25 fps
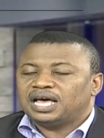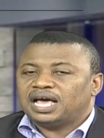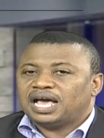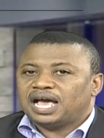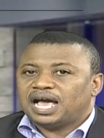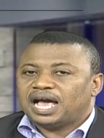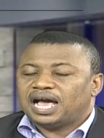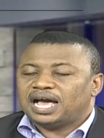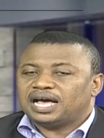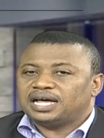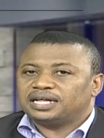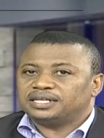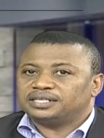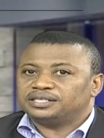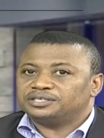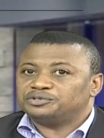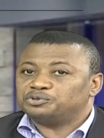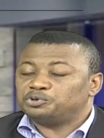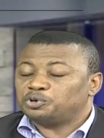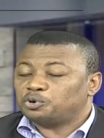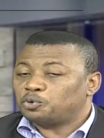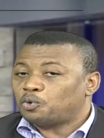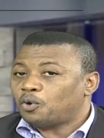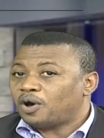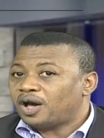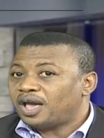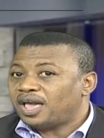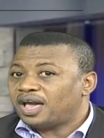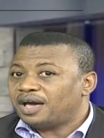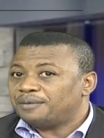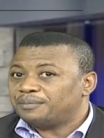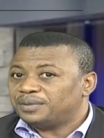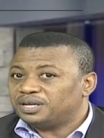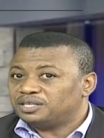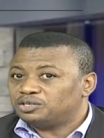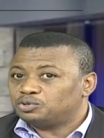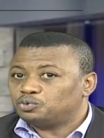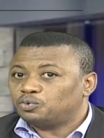and
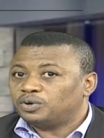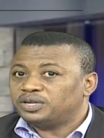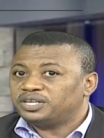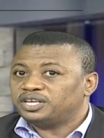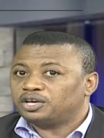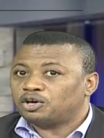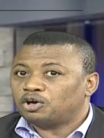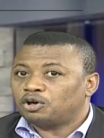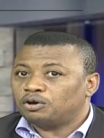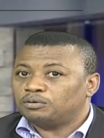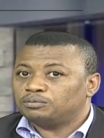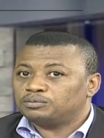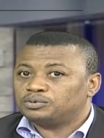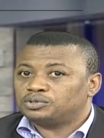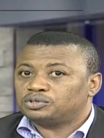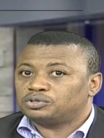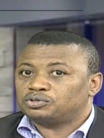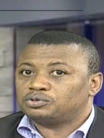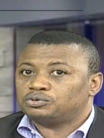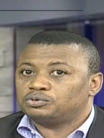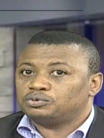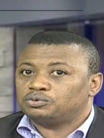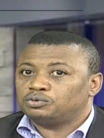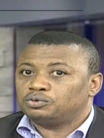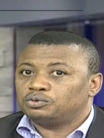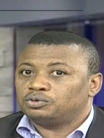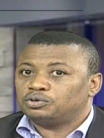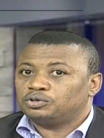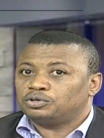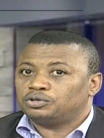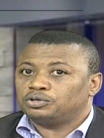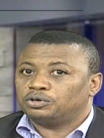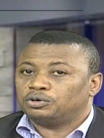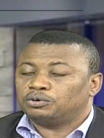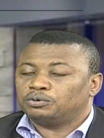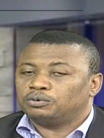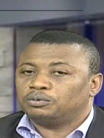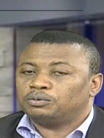requirements when it comes to, you
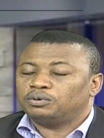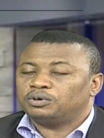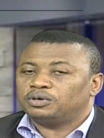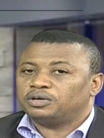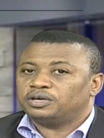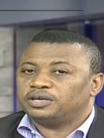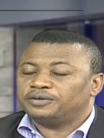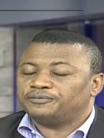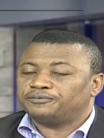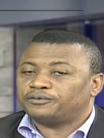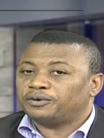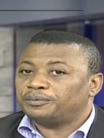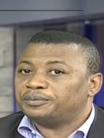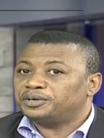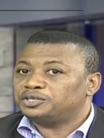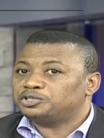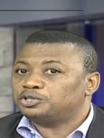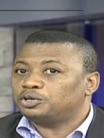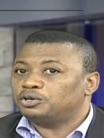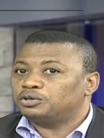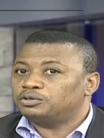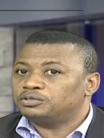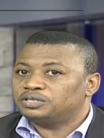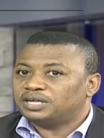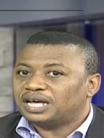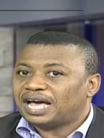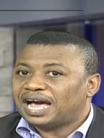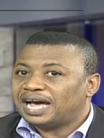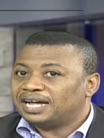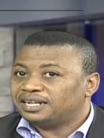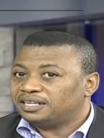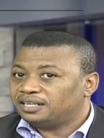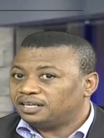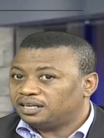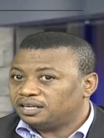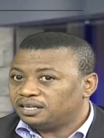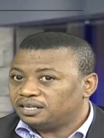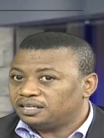know, information
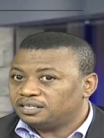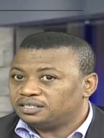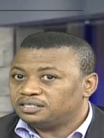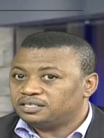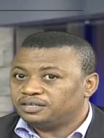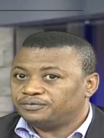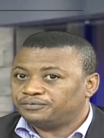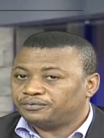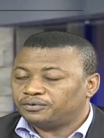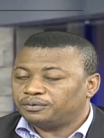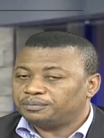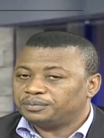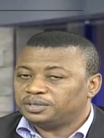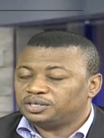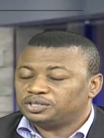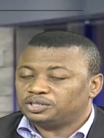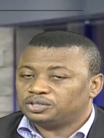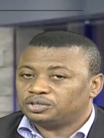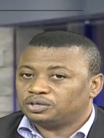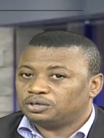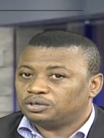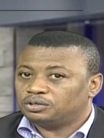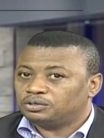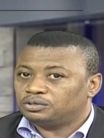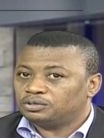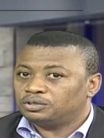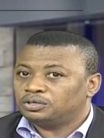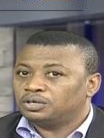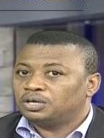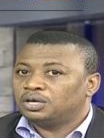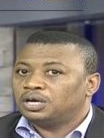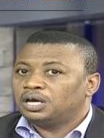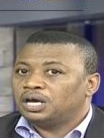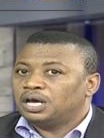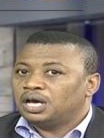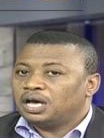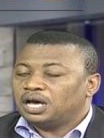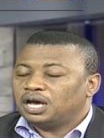handling, information
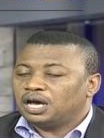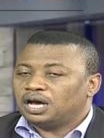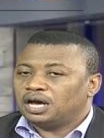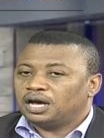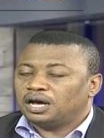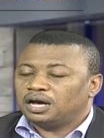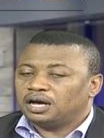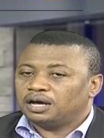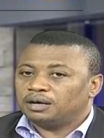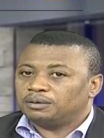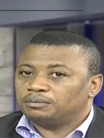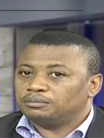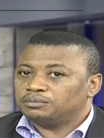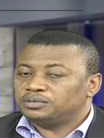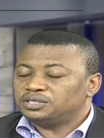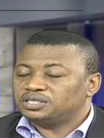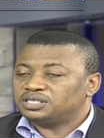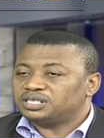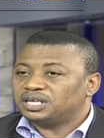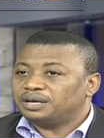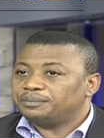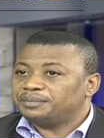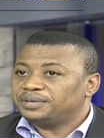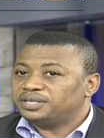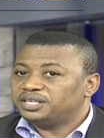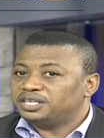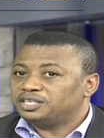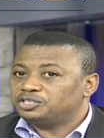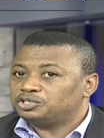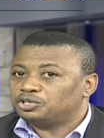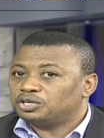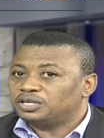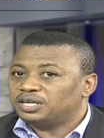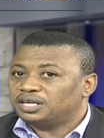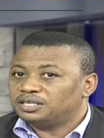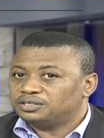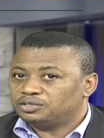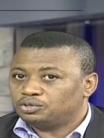um,
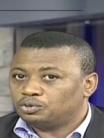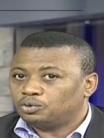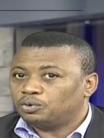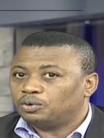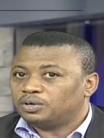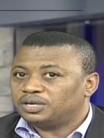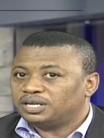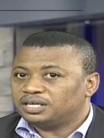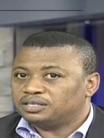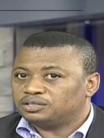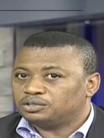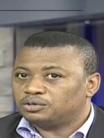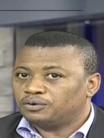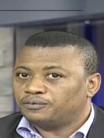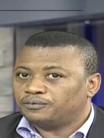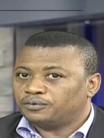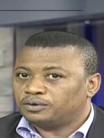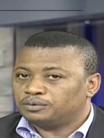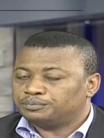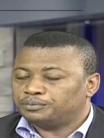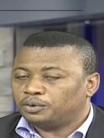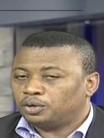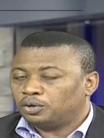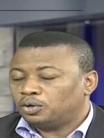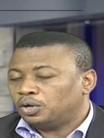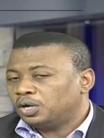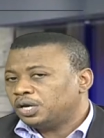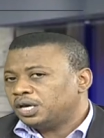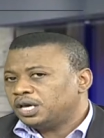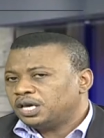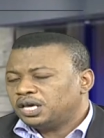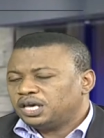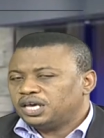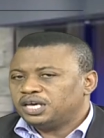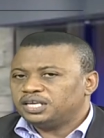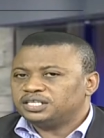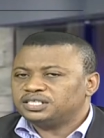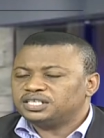dissemination, and so on and so forth. But
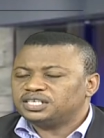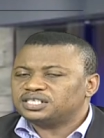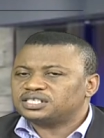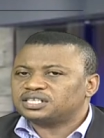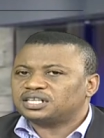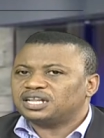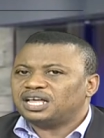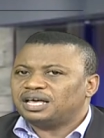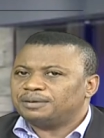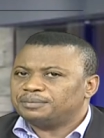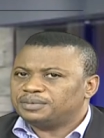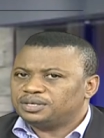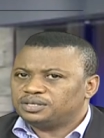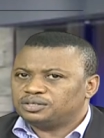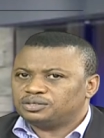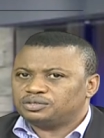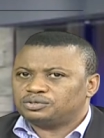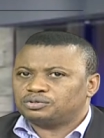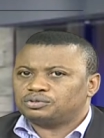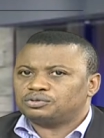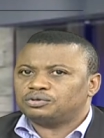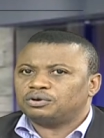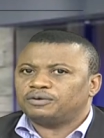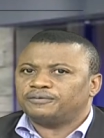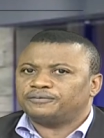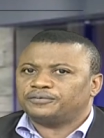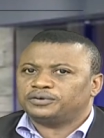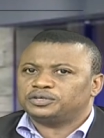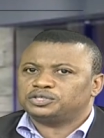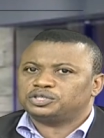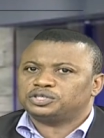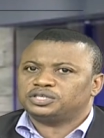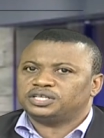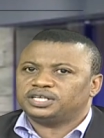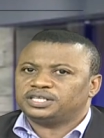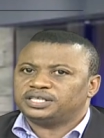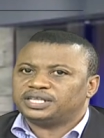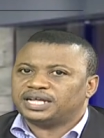in this climate, it's so
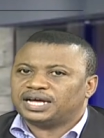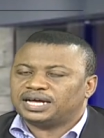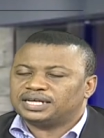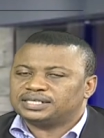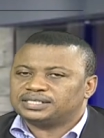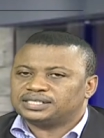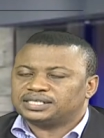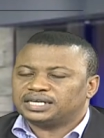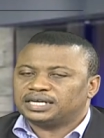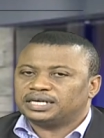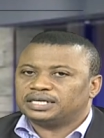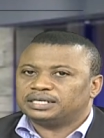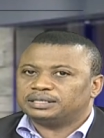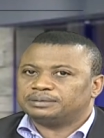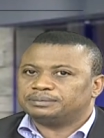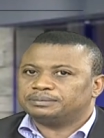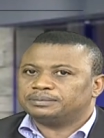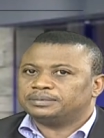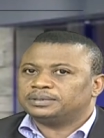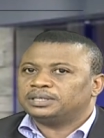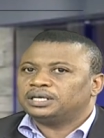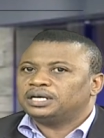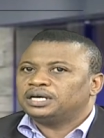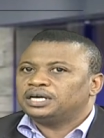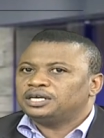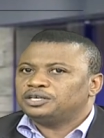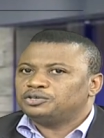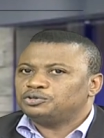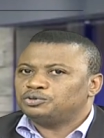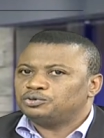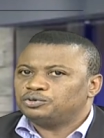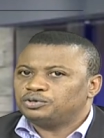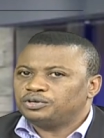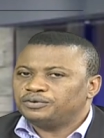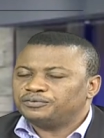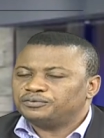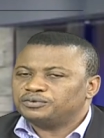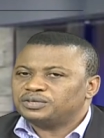unfortunate that um, you
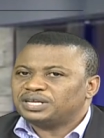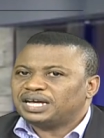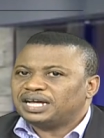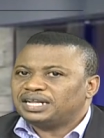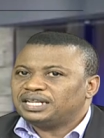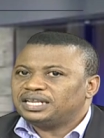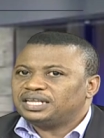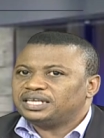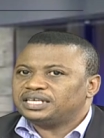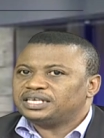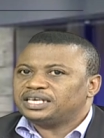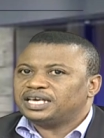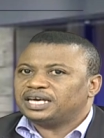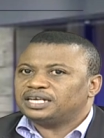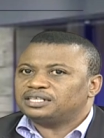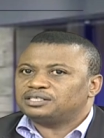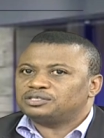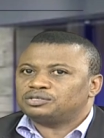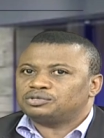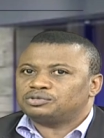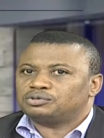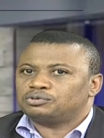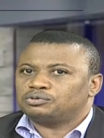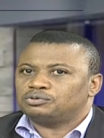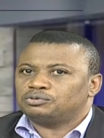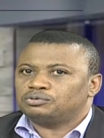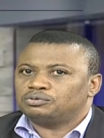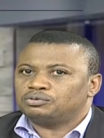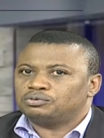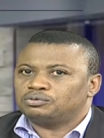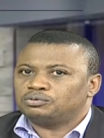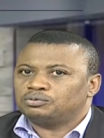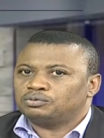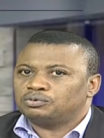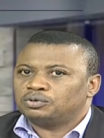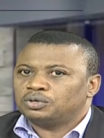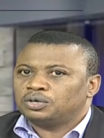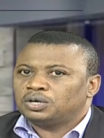even hardly get
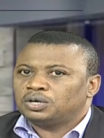to